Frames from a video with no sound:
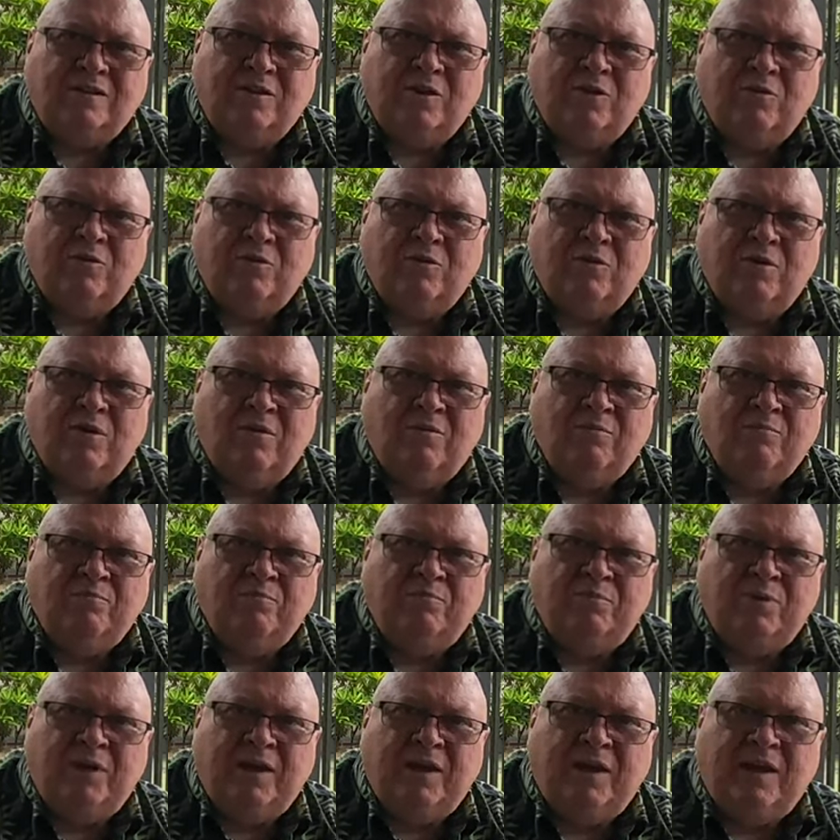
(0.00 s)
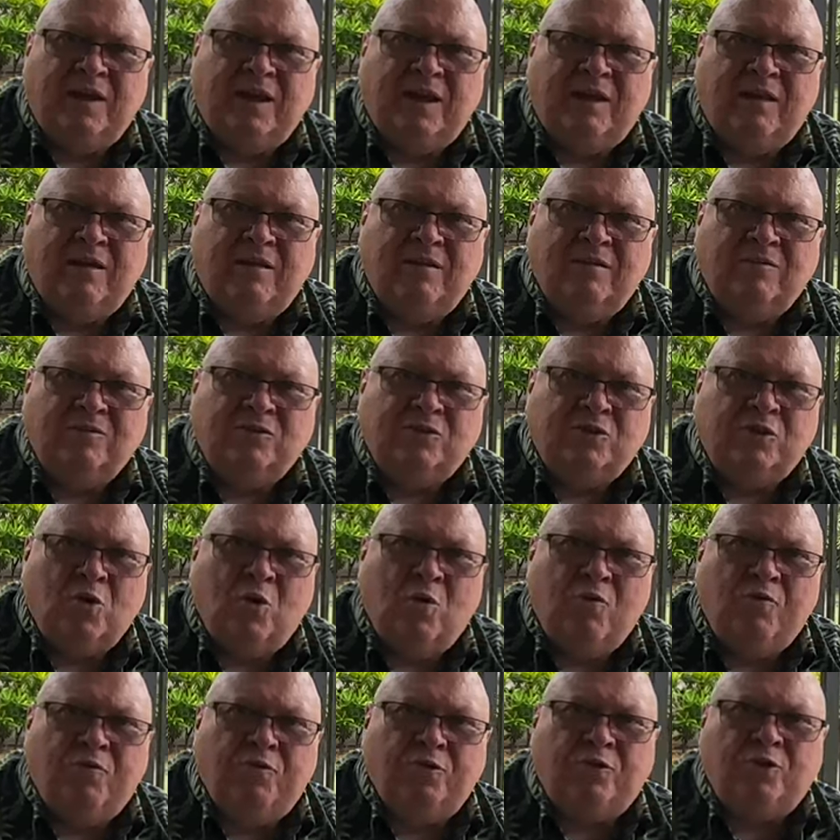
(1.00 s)
They're being
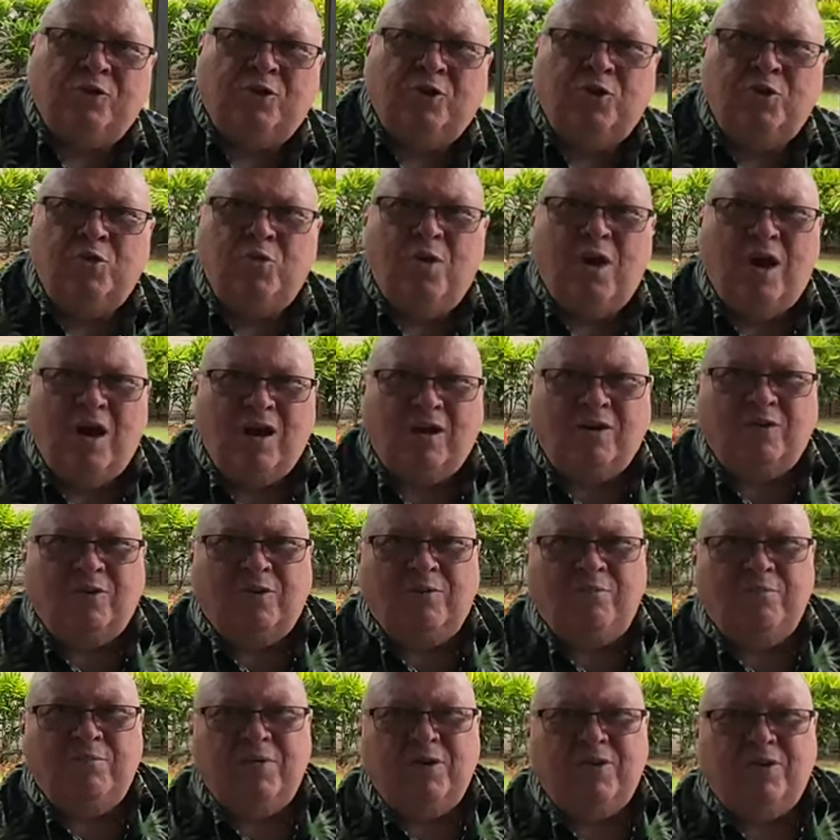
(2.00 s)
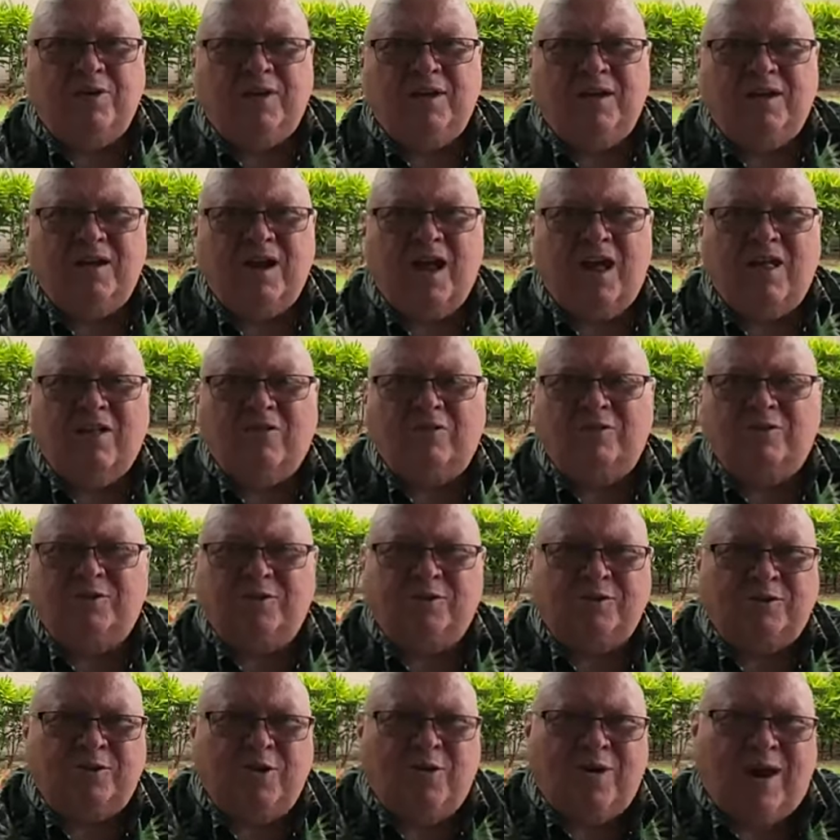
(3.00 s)
sold for $200 million.
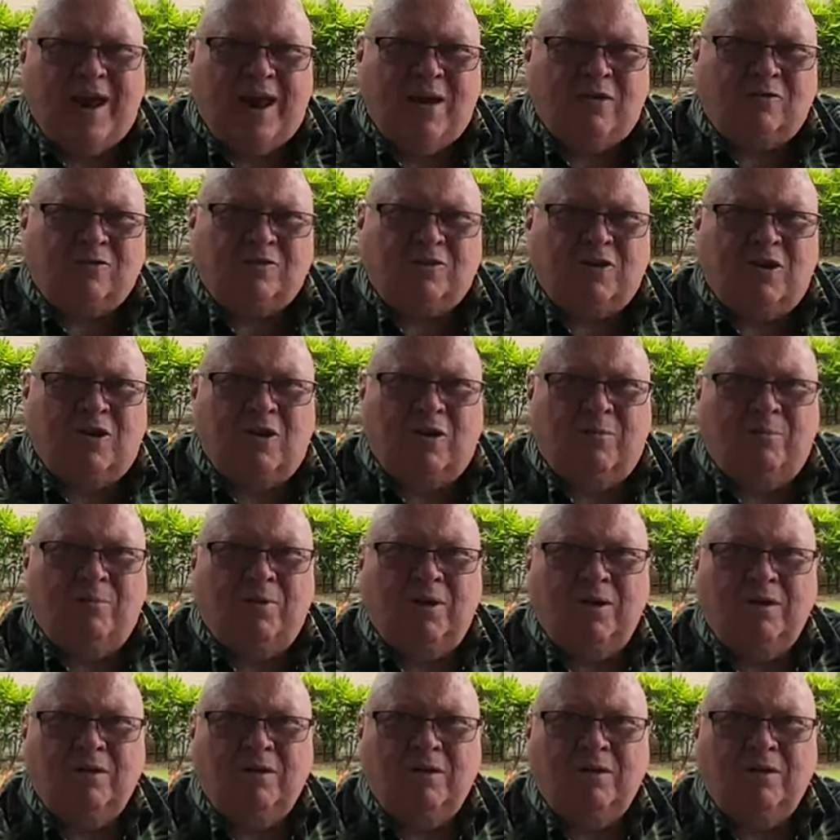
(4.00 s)
There's no house on them.